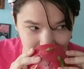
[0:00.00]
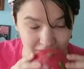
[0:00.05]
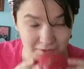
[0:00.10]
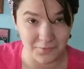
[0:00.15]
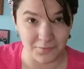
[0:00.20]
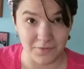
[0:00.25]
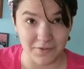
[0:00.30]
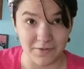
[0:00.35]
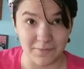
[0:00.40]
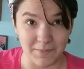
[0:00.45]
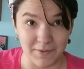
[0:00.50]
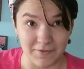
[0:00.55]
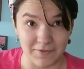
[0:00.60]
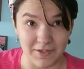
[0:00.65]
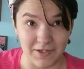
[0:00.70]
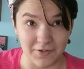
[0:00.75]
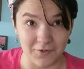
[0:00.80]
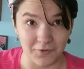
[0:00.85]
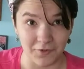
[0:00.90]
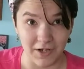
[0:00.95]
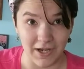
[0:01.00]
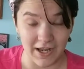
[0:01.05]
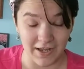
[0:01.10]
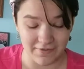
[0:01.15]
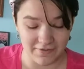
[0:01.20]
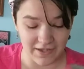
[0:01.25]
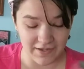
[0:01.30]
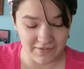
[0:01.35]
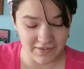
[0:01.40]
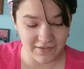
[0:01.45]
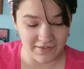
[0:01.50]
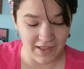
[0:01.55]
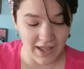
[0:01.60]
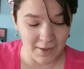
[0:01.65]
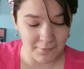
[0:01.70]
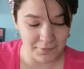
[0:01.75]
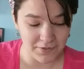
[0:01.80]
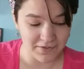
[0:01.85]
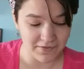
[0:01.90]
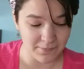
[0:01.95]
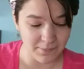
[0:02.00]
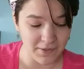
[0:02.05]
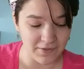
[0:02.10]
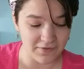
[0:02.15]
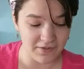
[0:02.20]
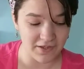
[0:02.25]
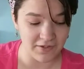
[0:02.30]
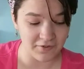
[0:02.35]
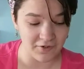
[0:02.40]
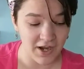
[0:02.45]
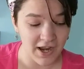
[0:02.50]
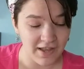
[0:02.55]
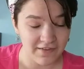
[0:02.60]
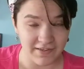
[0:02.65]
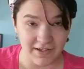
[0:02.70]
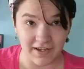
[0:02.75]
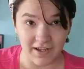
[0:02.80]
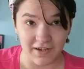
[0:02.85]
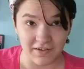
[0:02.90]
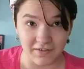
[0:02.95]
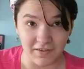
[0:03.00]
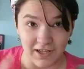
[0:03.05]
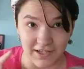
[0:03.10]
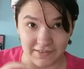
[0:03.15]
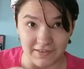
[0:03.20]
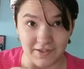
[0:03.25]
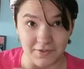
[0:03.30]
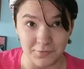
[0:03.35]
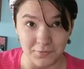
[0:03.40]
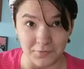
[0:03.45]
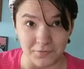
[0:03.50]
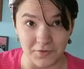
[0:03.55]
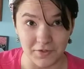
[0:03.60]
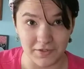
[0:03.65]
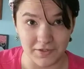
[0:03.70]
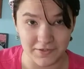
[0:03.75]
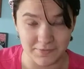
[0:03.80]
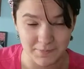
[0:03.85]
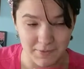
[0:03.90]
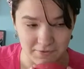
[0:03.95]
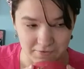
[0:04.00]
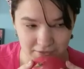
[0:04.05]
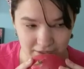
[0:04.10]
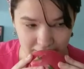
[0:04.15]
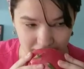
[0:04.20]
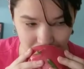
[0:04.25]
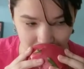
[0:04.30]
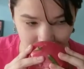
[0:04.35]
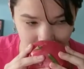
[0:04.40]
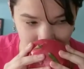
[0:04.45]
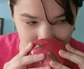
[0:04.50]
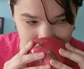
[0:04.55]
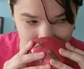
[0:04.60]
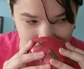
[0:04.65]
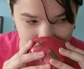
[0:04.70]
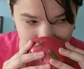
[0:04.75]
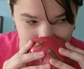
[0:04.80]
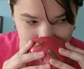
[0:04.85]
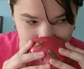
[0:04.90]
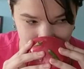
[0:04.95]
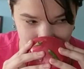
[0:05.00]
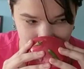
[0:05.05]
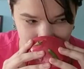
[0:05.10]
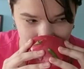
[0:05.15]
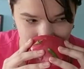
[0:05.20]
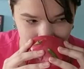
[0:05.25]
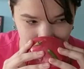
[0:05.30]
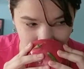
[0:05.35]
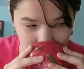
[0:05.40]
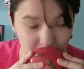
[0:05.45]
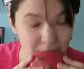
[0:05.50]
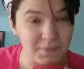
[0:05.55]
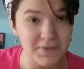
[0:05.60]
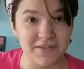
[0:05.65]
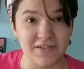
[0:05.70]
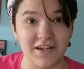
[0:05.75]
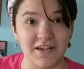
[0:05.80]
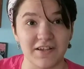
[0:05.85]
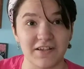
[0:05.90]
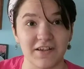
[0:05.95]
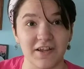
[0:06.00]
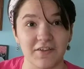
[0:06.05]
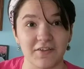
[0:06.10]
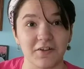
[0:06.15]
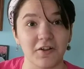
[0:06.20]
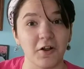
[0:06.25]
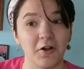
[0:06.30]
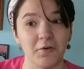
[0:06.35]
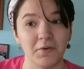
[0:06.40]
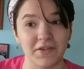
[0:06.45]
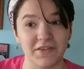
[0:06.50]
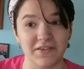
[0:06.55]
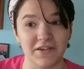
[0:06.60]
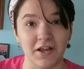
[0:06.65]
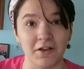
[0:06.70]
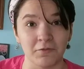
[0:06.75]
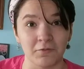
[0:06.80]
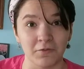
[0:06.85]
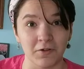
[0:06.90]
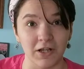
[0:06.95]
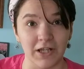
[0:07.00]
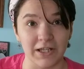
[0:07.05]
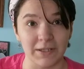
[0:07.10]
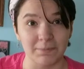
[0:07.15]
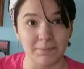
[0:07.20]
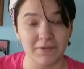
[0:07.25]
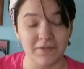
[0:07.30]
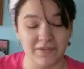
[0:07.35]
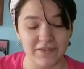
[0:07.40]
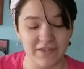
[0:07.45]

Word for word: This one smells like grass. I said that one smells like grass. I kind of like this one really smells like grass. I hope it's not another, oh, it's not ripe.